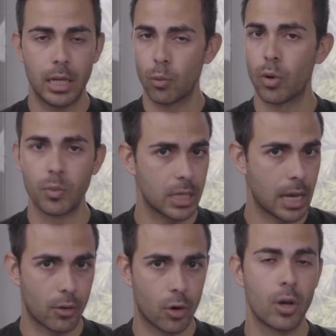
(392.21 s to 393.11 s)
in a room
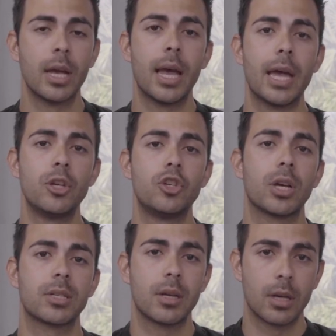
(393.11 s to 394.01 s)
together and
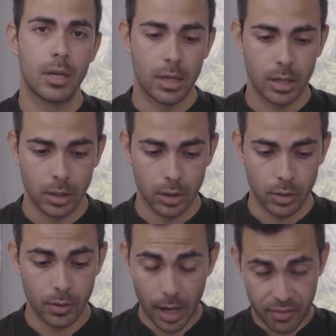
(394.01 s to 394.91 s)

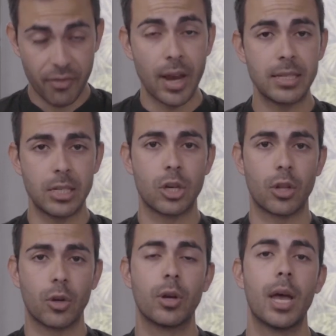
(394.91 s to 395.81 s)
face each
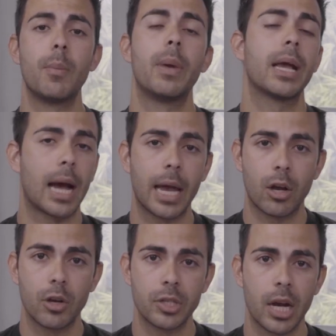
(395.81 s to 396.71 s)
other and make eye
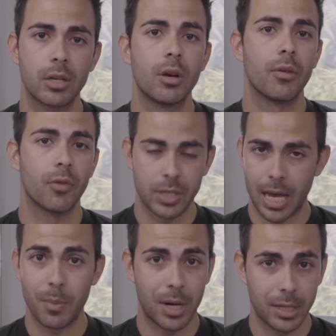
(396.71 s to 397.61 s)
contact for
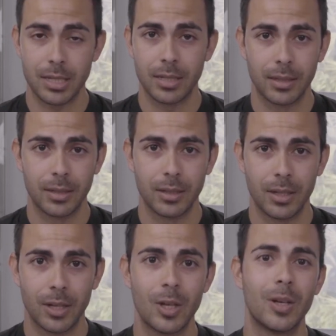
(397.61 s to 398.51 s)
10 minutes.
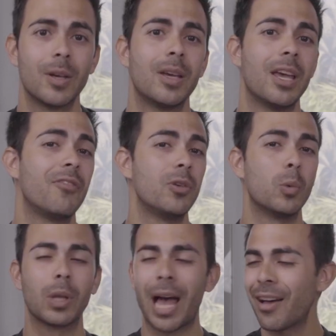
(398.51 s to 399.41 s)
If you
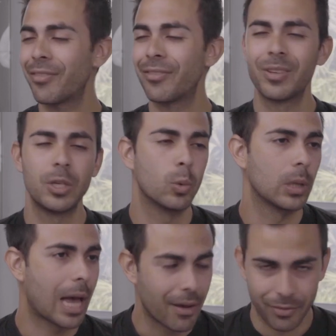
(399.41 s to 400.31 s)
laugh, you
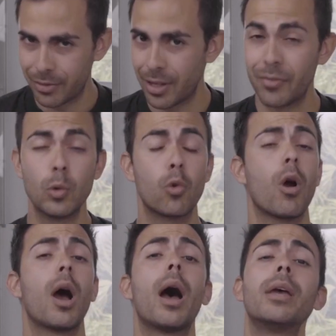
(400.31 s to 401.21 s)
laugh. If you
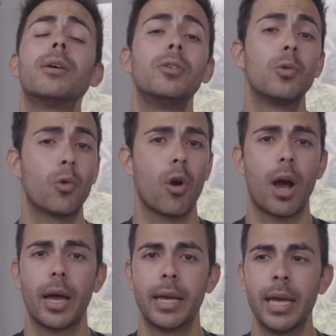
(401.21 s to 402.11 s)
cry, you
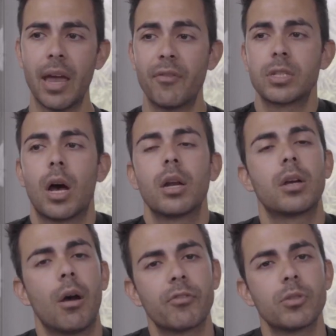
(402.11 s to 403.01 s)
cry. If it's
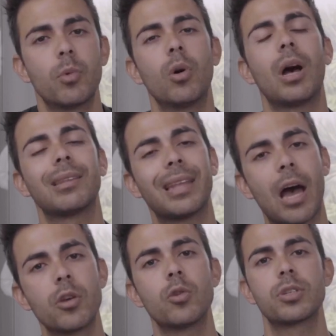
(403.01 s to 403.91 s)
uncomfortable,
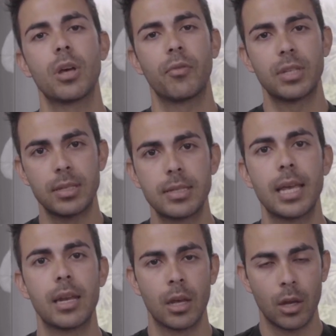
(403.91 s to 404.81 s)
allow yourself to
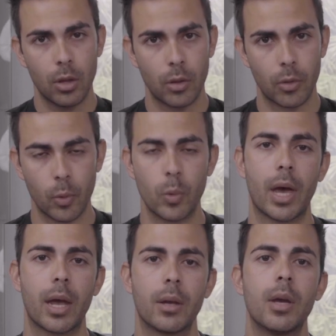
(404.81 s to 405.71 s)
sit through
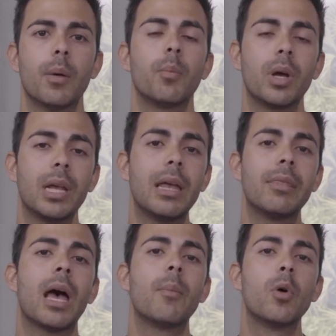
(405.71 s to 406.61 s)
that. But in
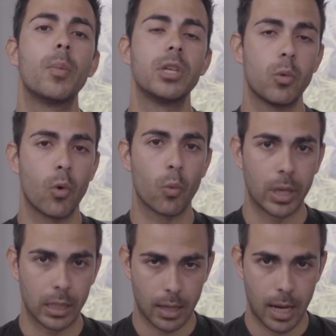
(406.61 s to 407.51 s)
that moment, you will
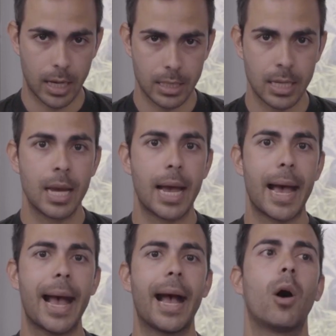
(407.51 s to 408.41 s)
realize
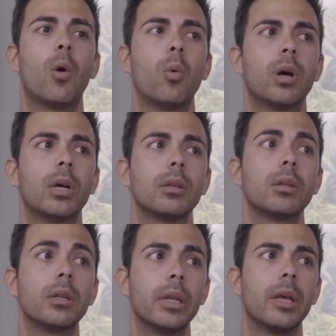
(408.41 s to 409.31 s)
how
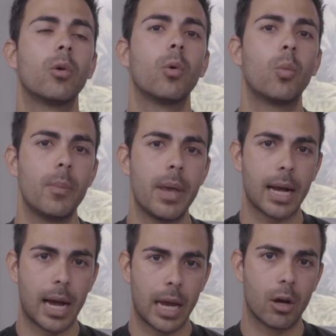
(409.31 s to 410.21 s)
little we make
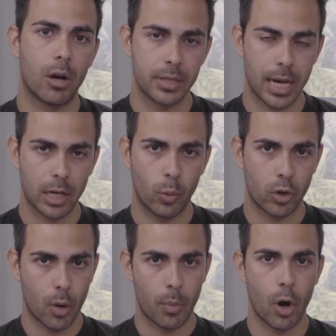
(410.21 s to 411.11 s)
eye contact with
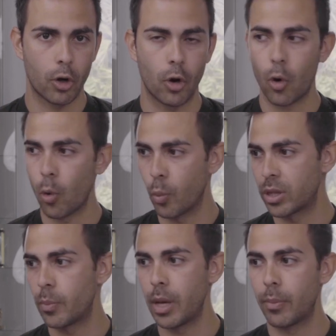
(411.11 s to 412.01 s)
our partner or with
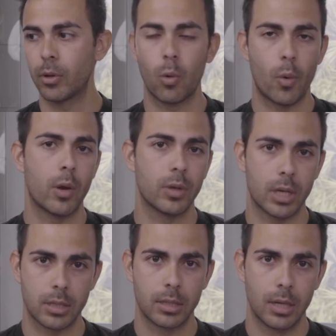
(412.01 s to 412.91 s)
the people around
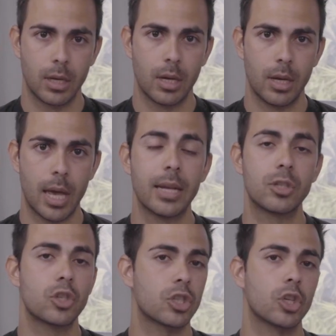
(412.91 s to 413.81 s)
us. And it's
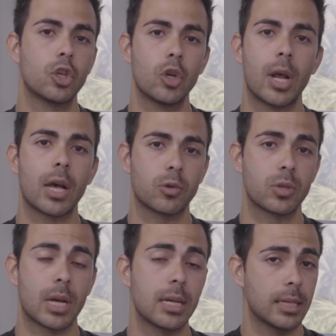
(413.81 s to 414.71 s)
just a good
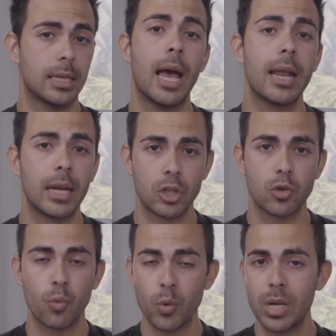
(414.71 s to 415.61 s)
exercise again in
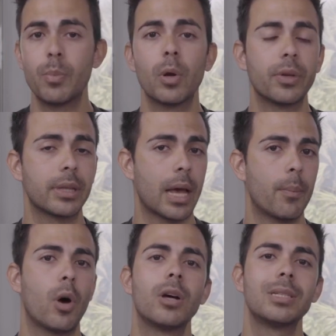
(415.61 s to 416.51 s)
just rebuilding that
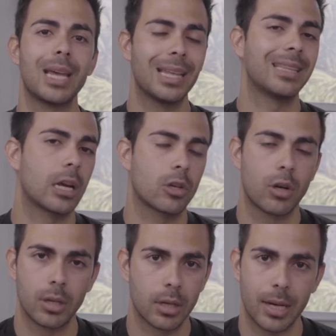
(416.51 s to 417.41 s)
bond and that
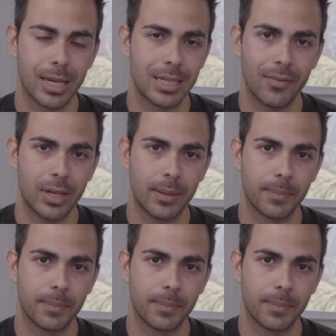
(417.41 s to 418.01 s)
connectivity.